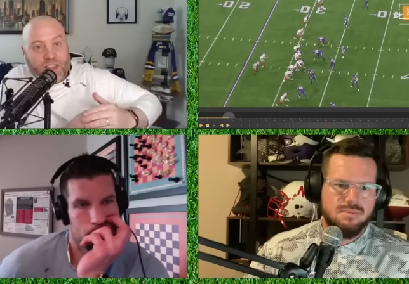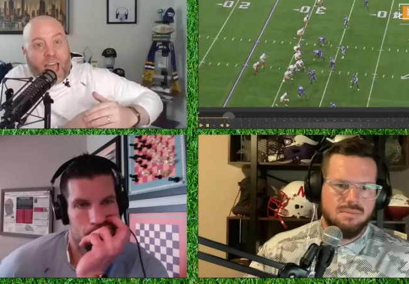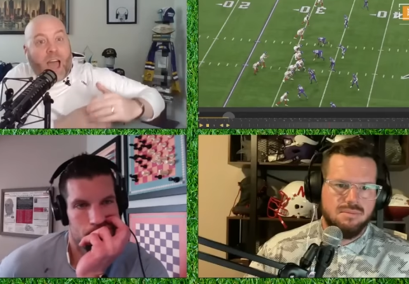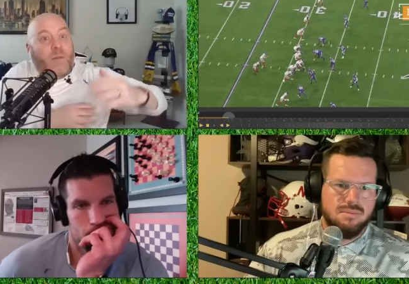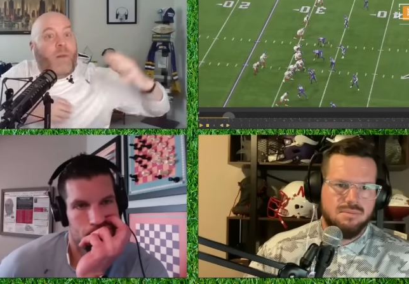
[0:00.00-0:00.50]

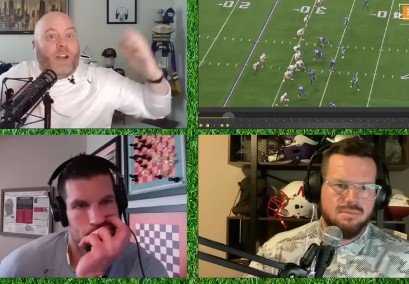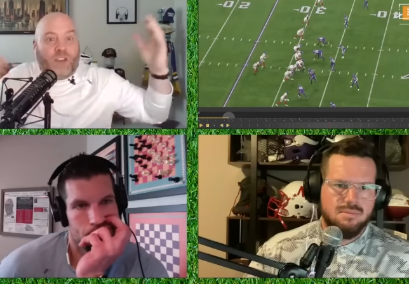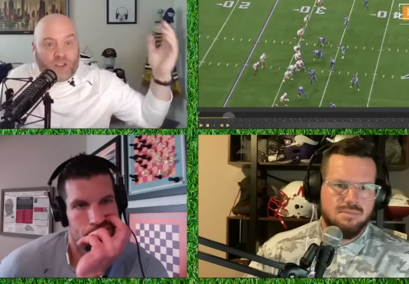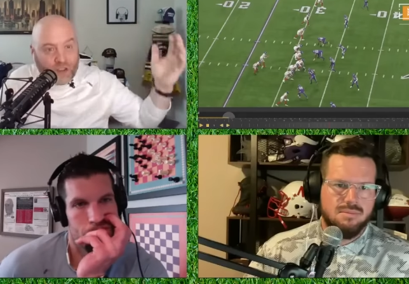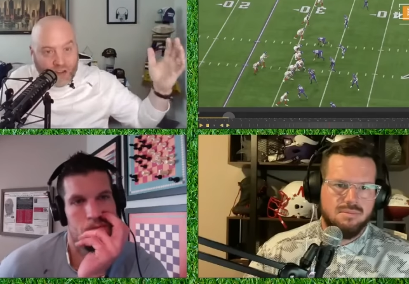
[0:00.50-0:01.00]
Speaker 1: that
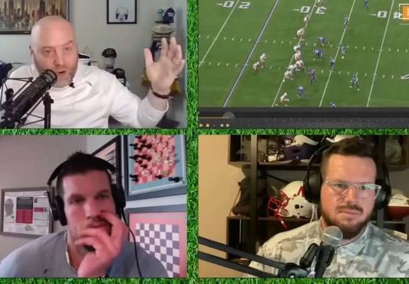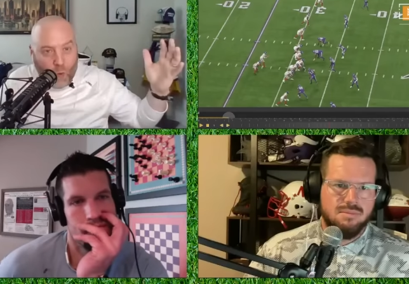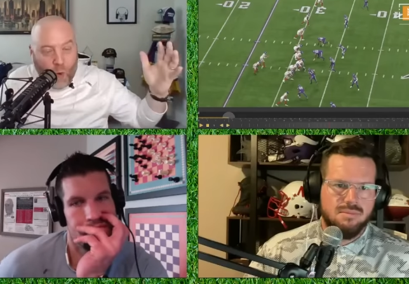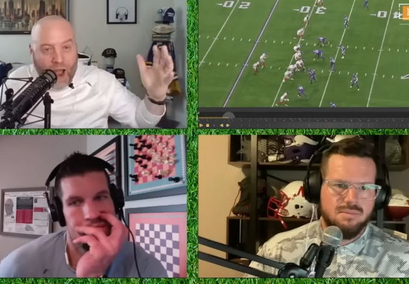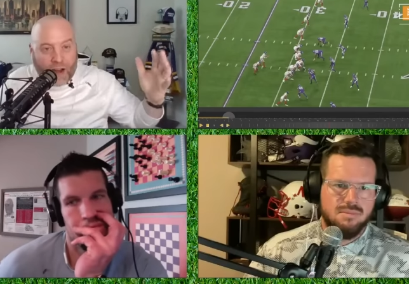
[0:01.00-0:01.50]
much
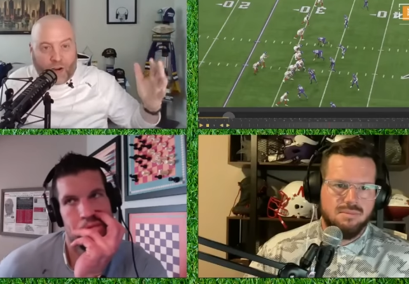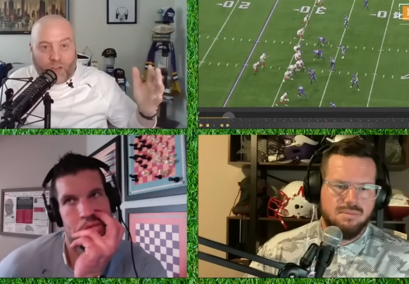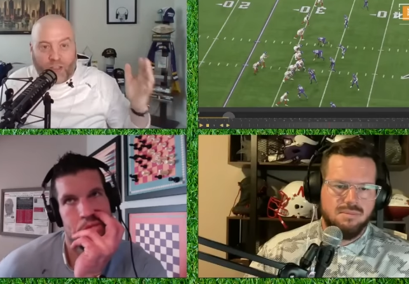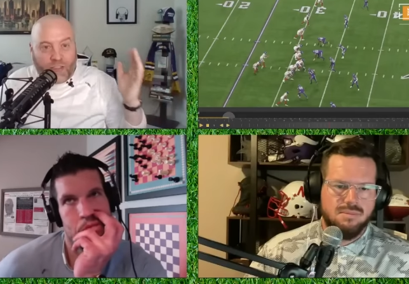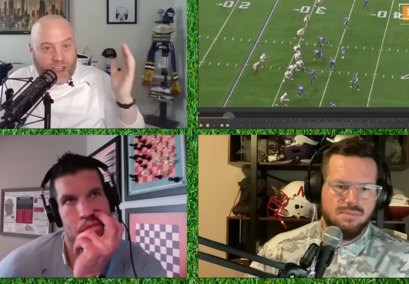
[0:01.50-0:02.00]
wider
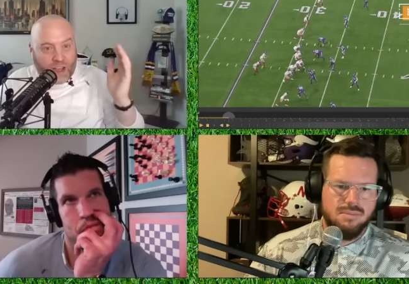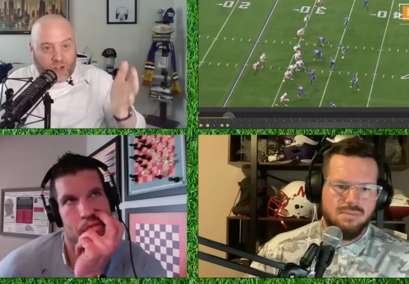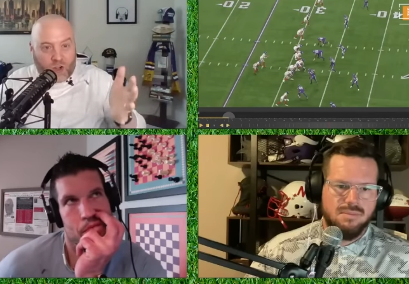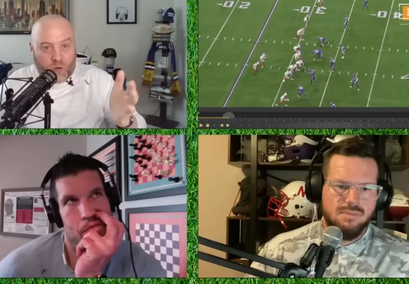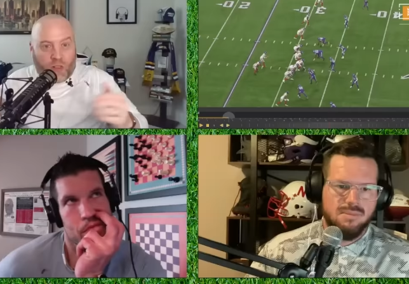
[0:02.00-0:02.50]
that they can
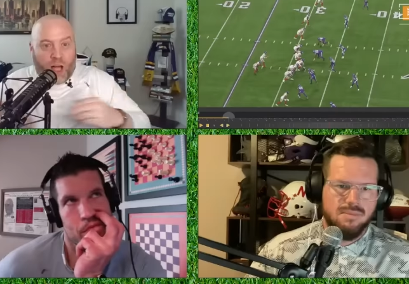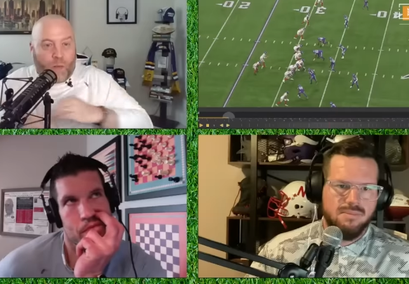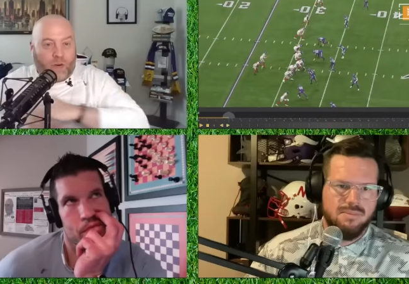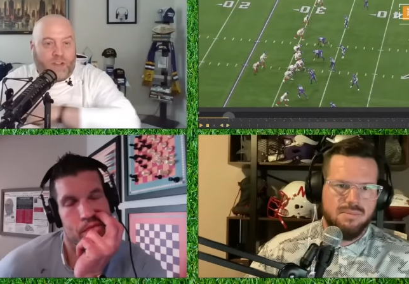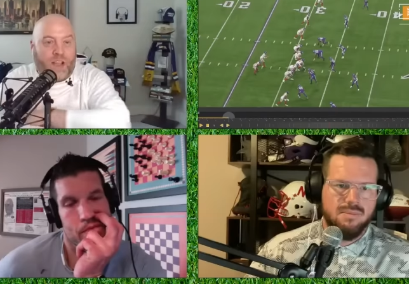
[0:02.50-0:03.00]
do a lot
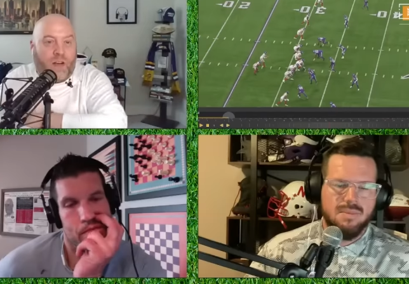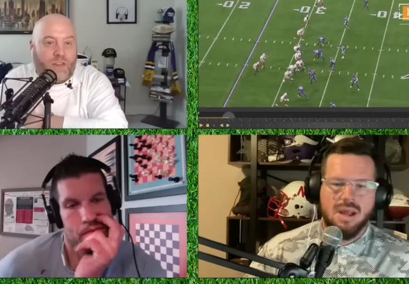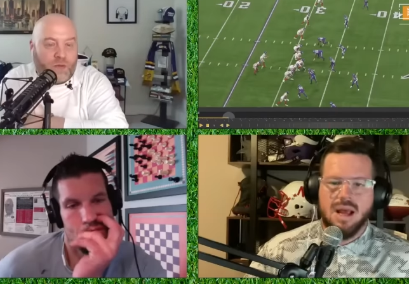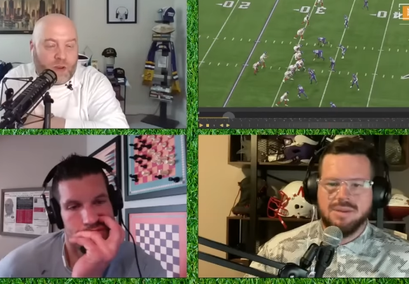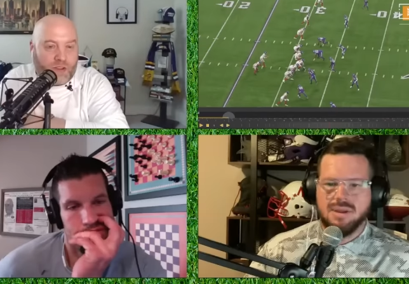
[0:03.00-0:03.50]
more stuff.
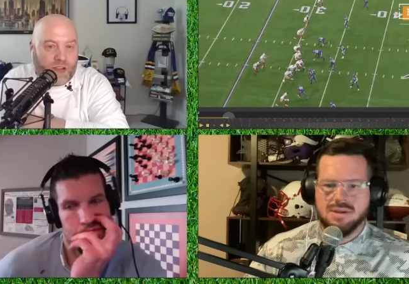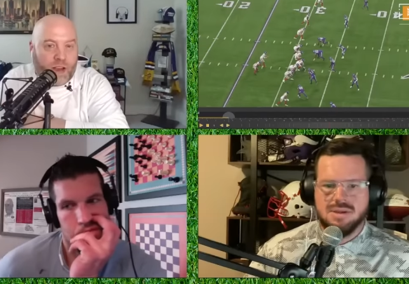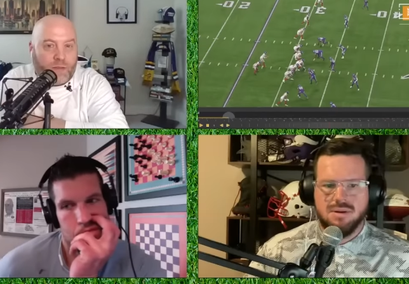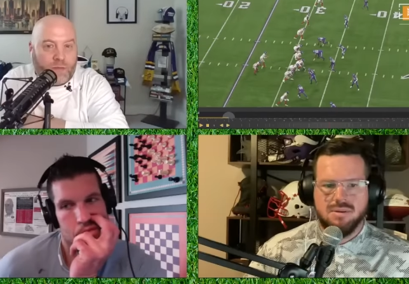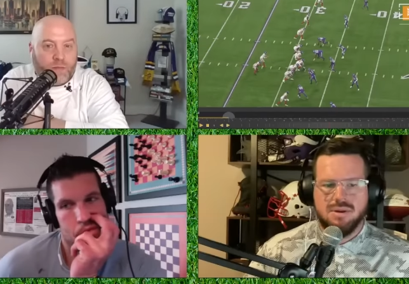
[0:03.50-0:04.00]
Is what I you're saying?
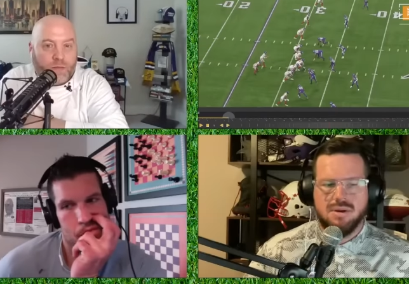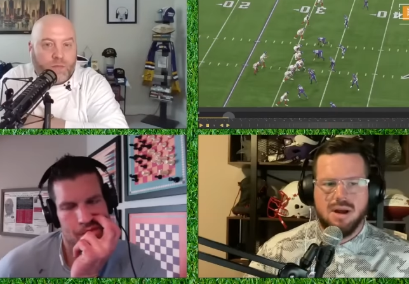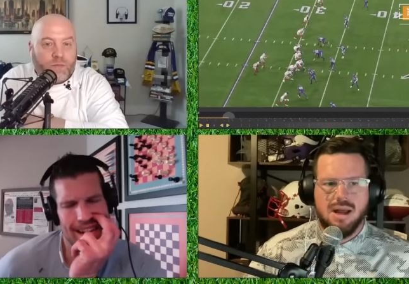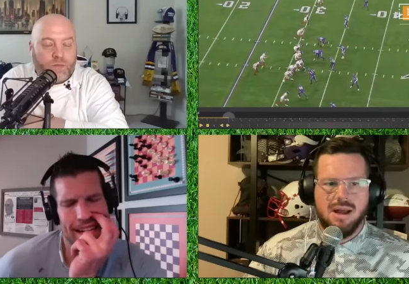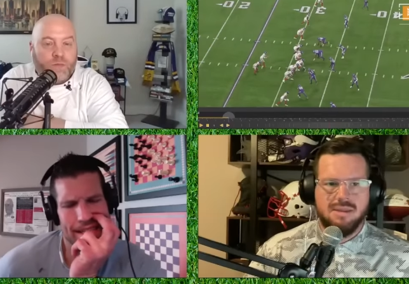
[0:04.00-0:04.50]
So you
Speaker 2: know,
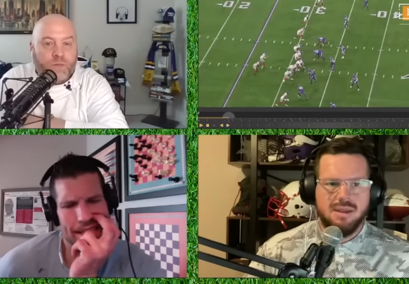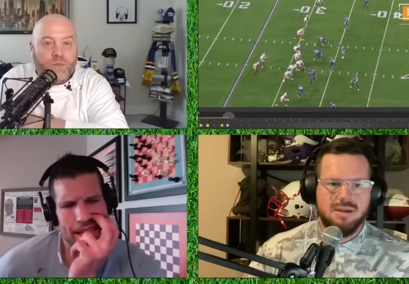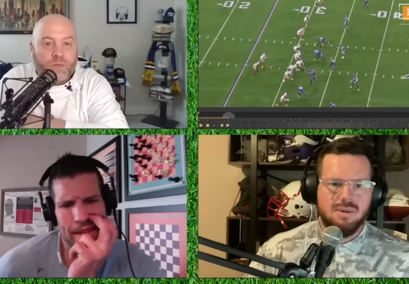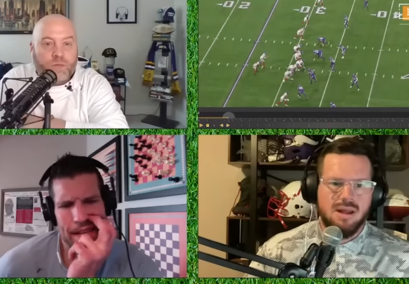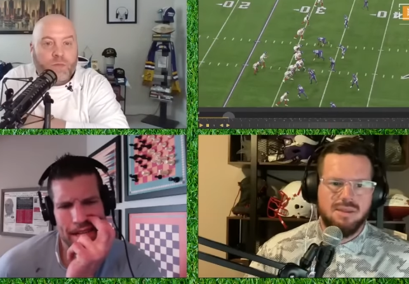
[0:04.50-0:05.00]
yeah, I, since
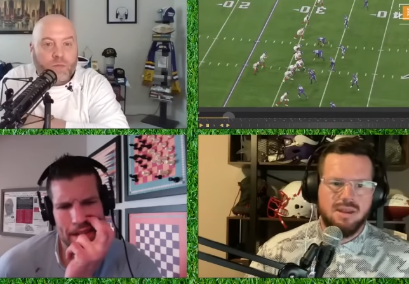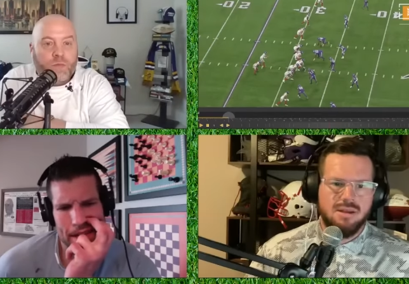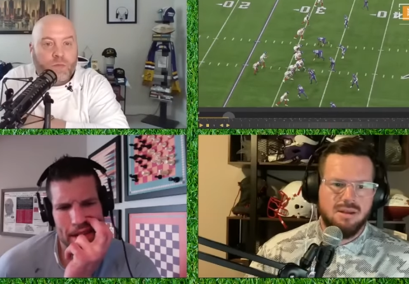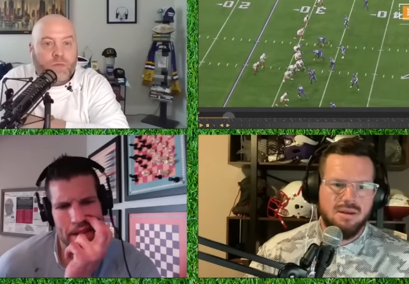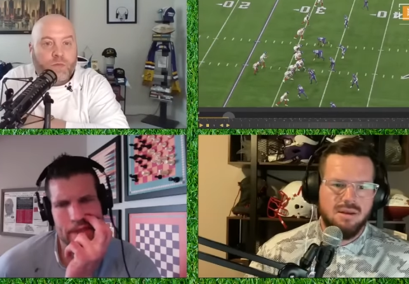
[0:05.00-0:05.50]
think, they've had Josh
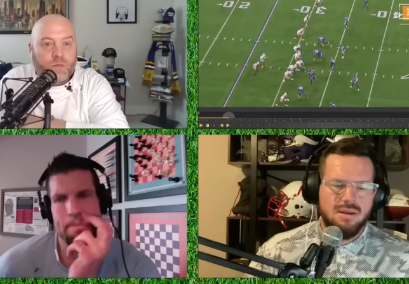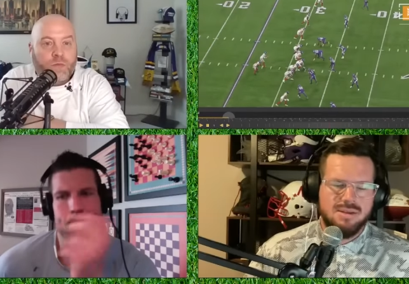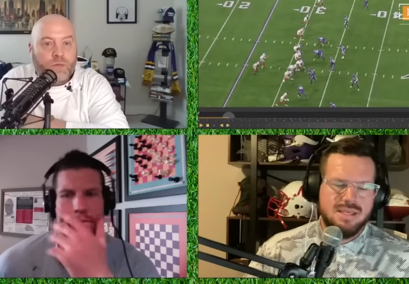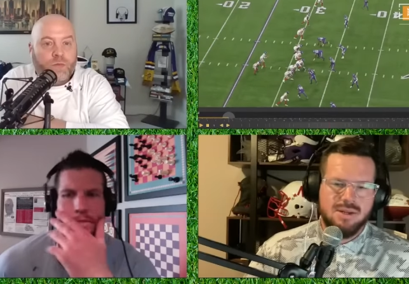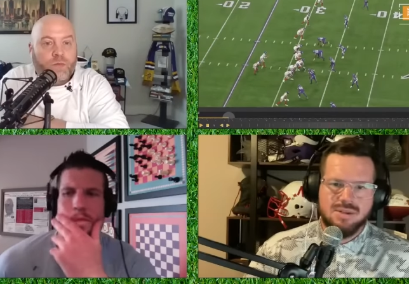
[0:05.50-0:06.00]
Allen,
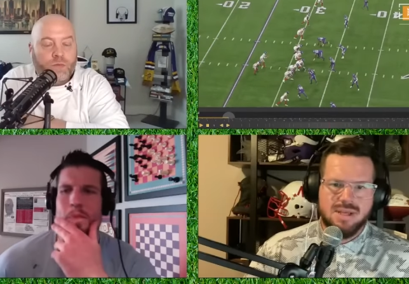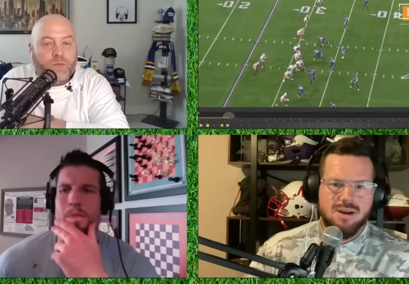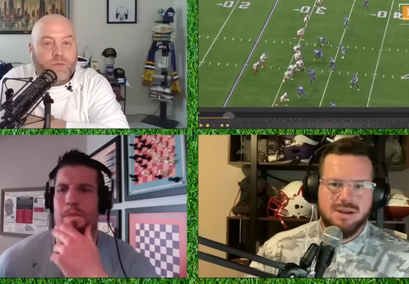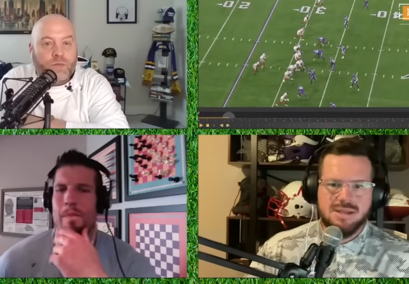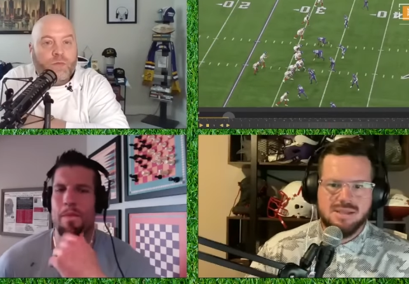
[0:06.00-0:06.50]

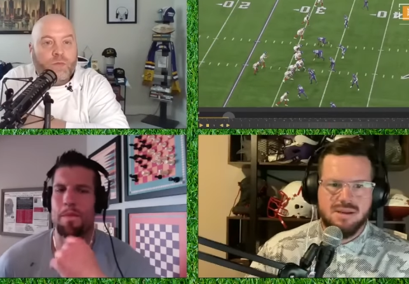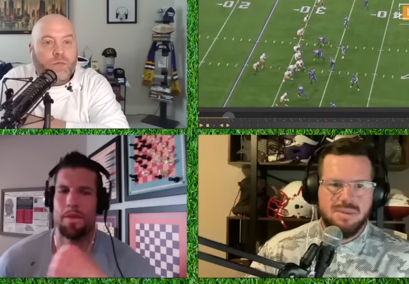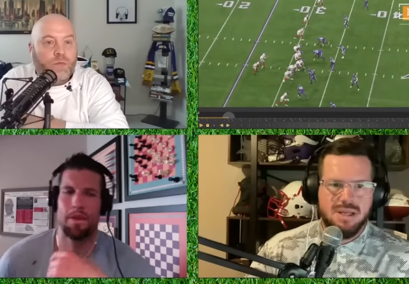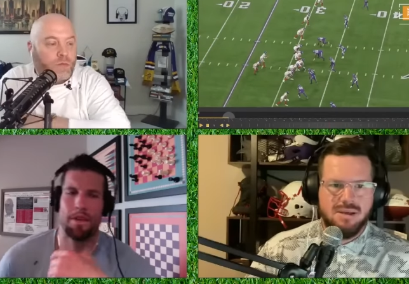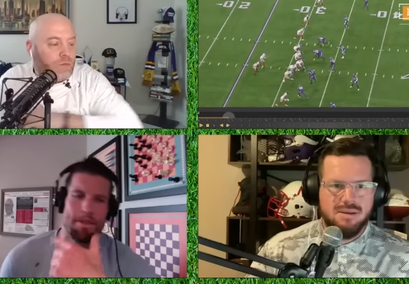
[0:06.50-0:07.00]
Singletary's. I
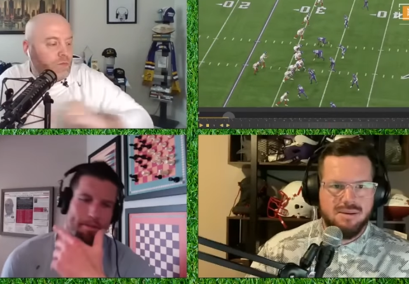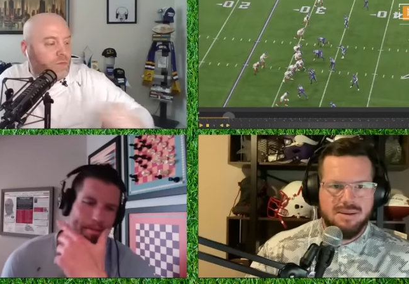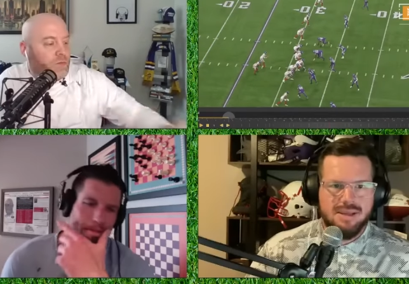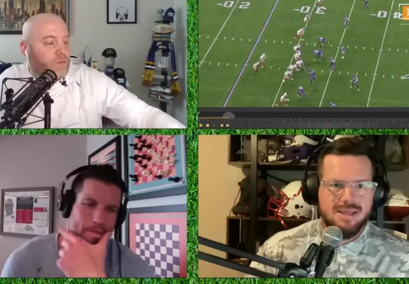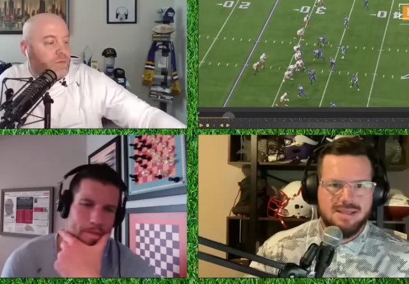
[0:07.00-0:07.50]
mean,
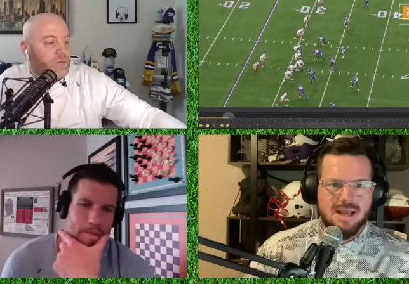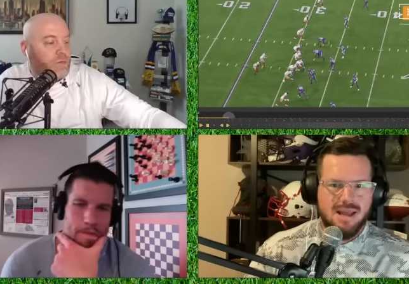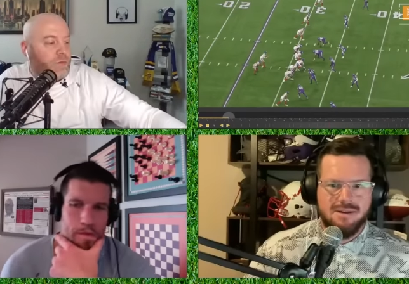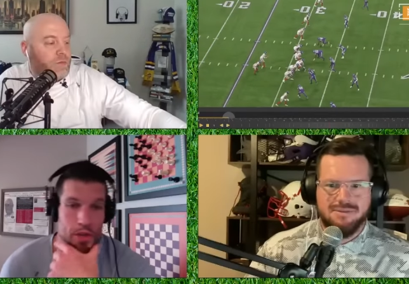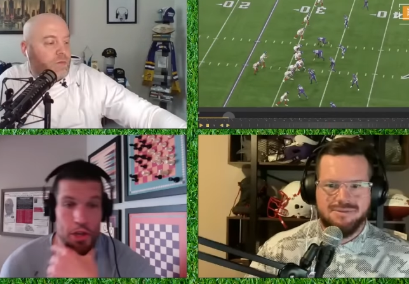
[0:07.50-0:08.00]
he's kind of they're